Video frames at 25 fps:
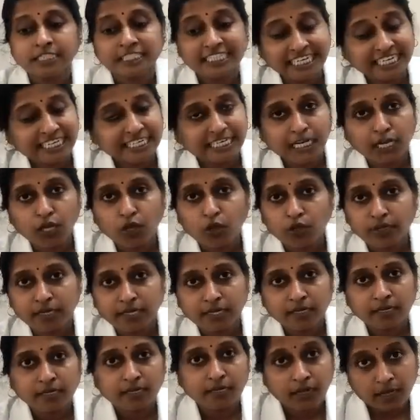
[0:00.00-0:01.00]
Genital
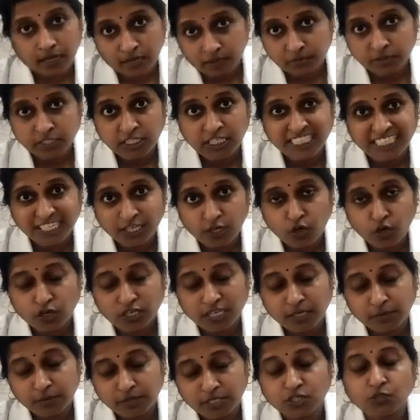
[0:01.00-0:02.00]

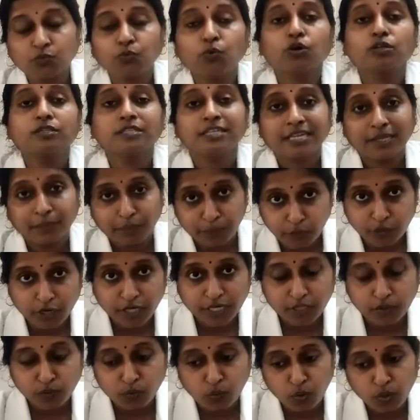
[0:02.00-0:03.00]
organ means what? The
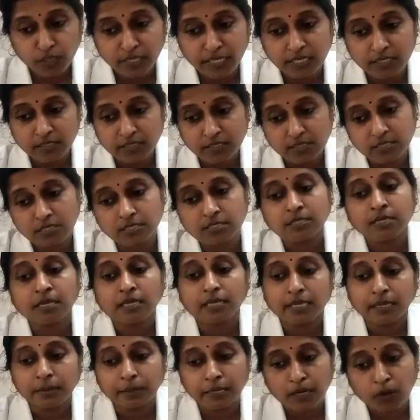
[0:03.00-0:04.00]
reproductive organs
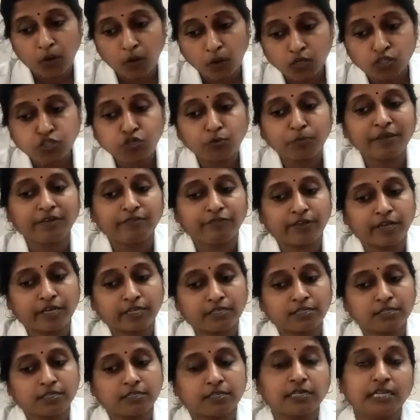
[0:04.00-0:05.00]
can also be
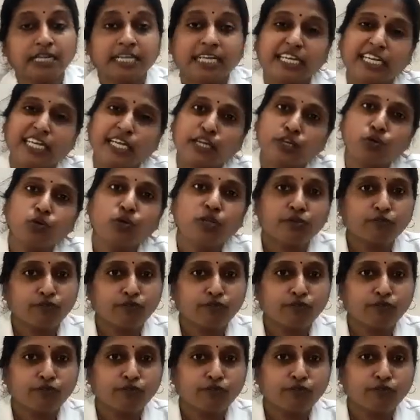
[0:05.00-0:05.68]
affected, leading to